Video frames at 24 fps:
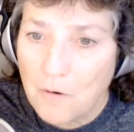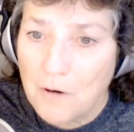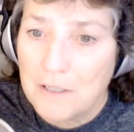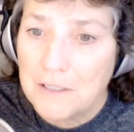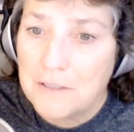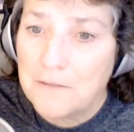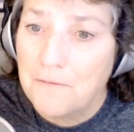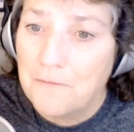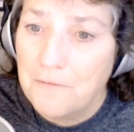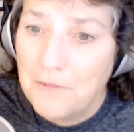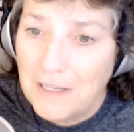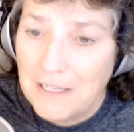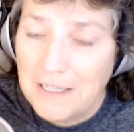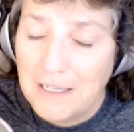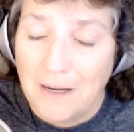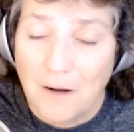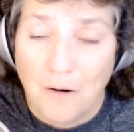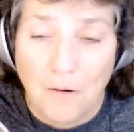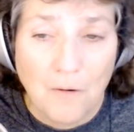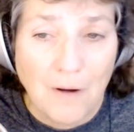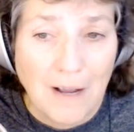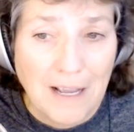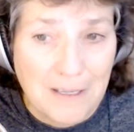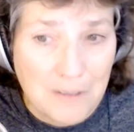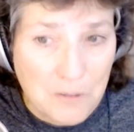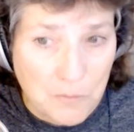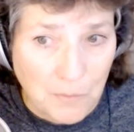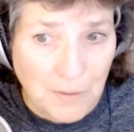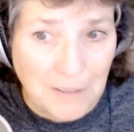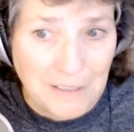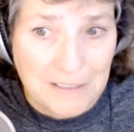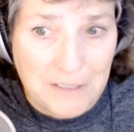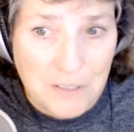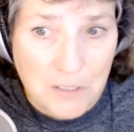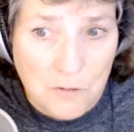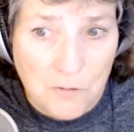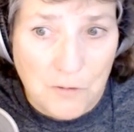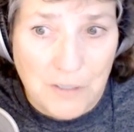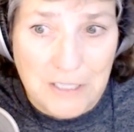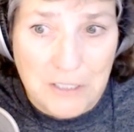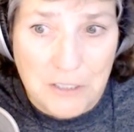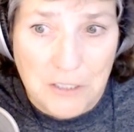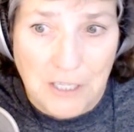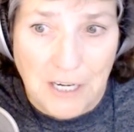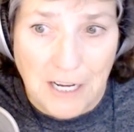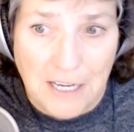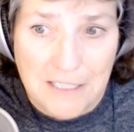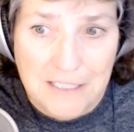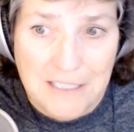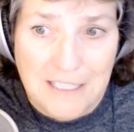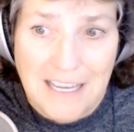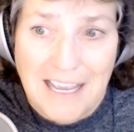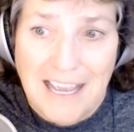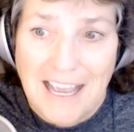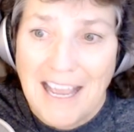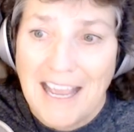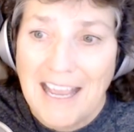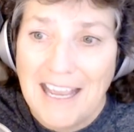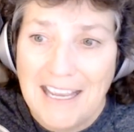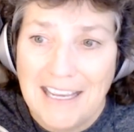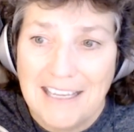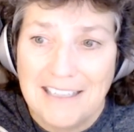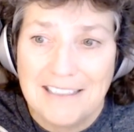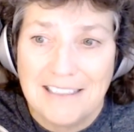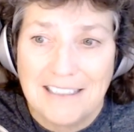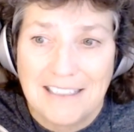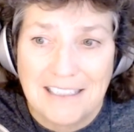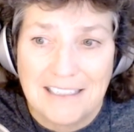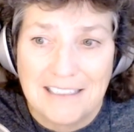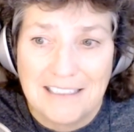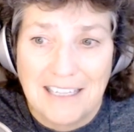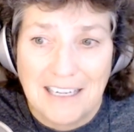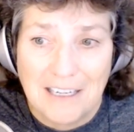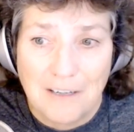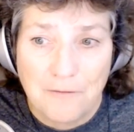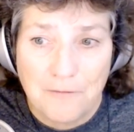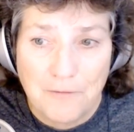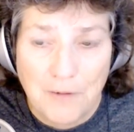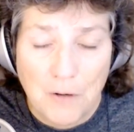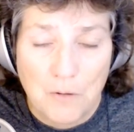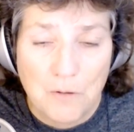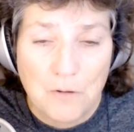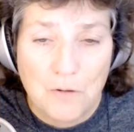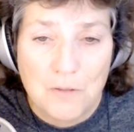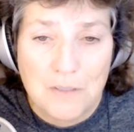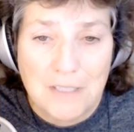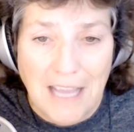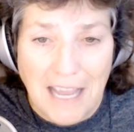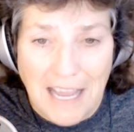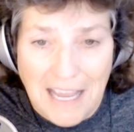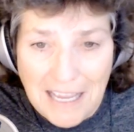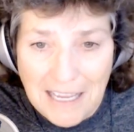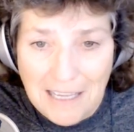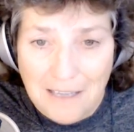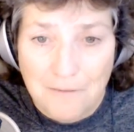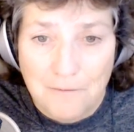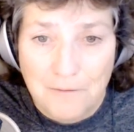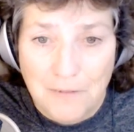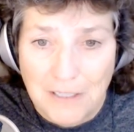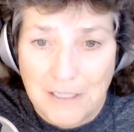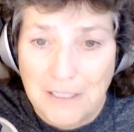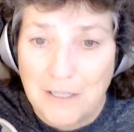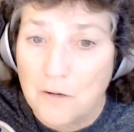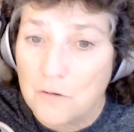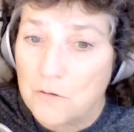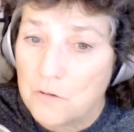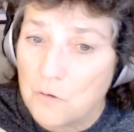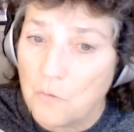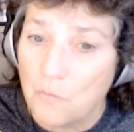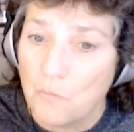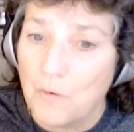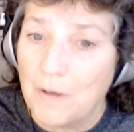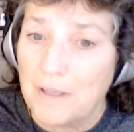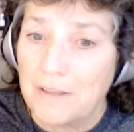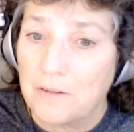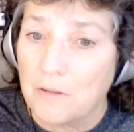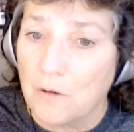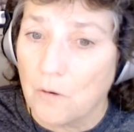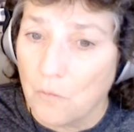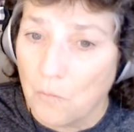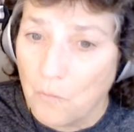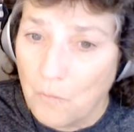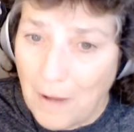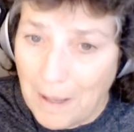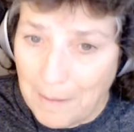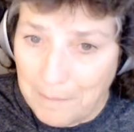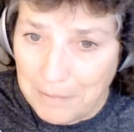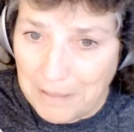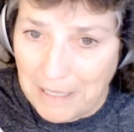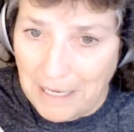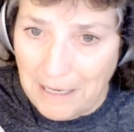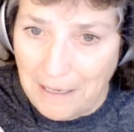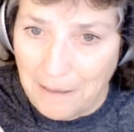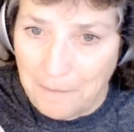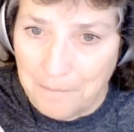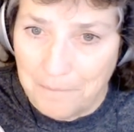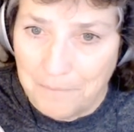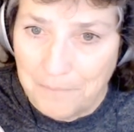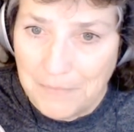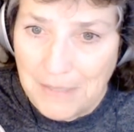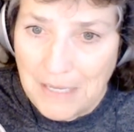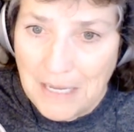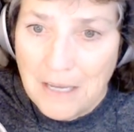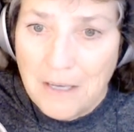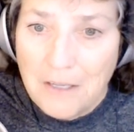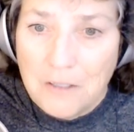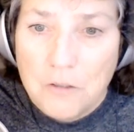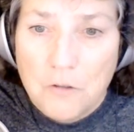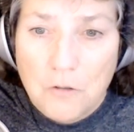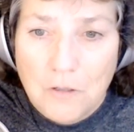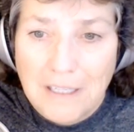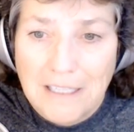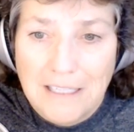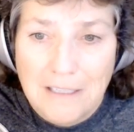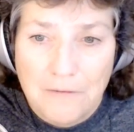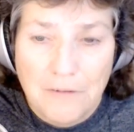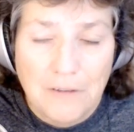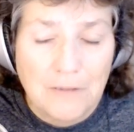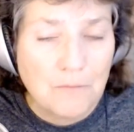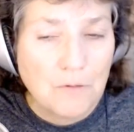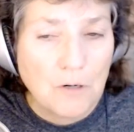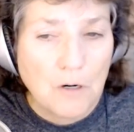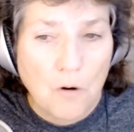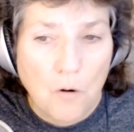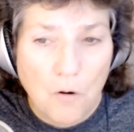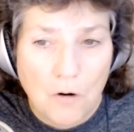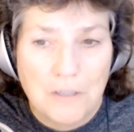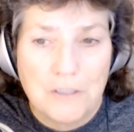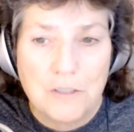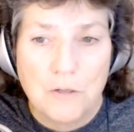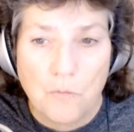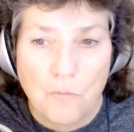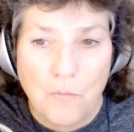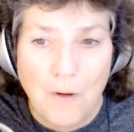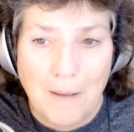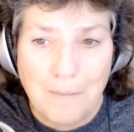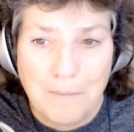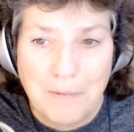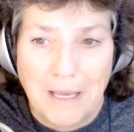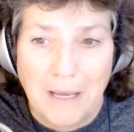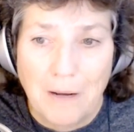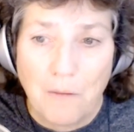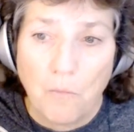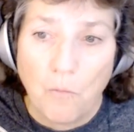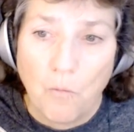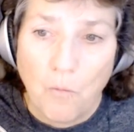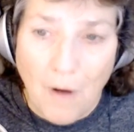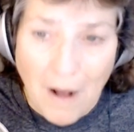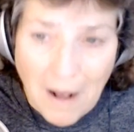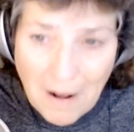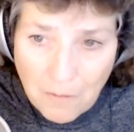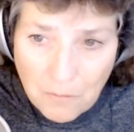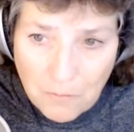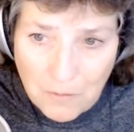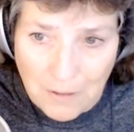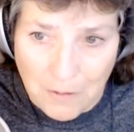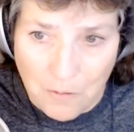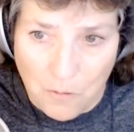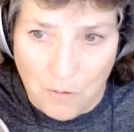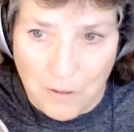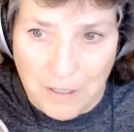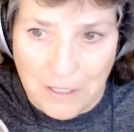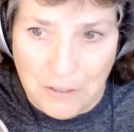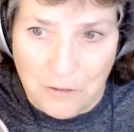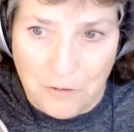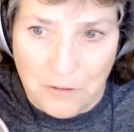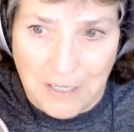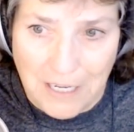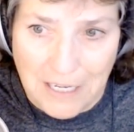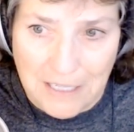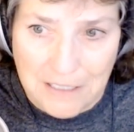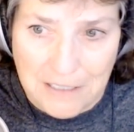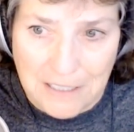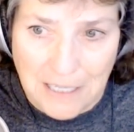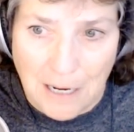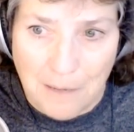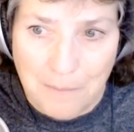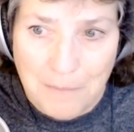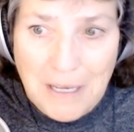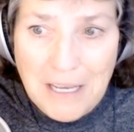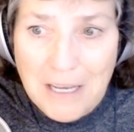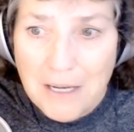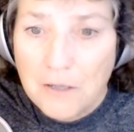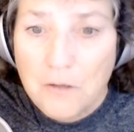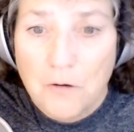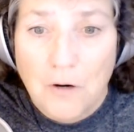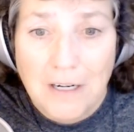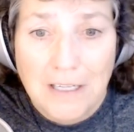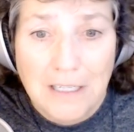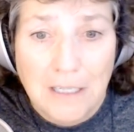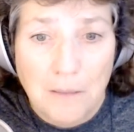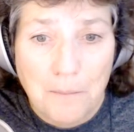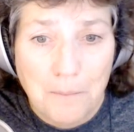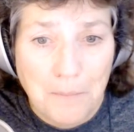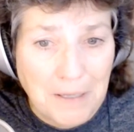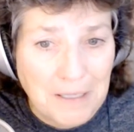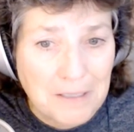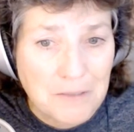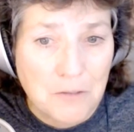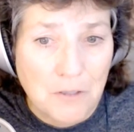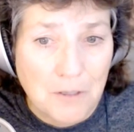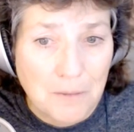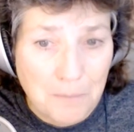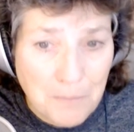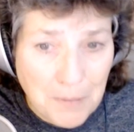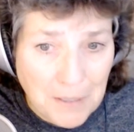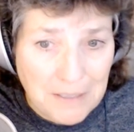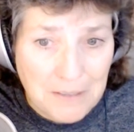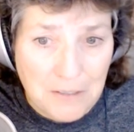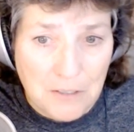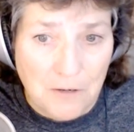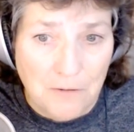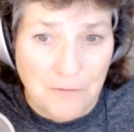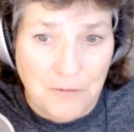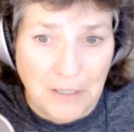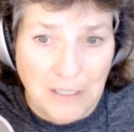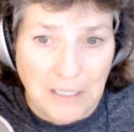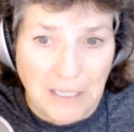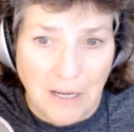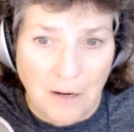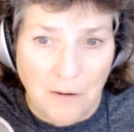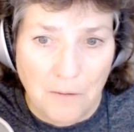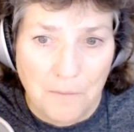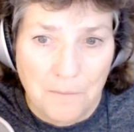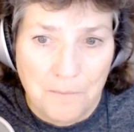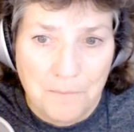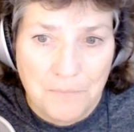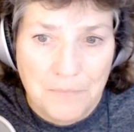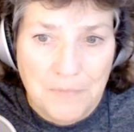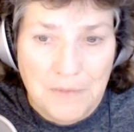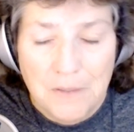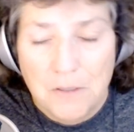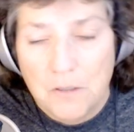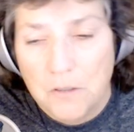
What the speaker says: records video as well as screenshots, and it can take photos and videos with your webcam. You can even record your webcam while recording your desktop, creating a picture in picture video.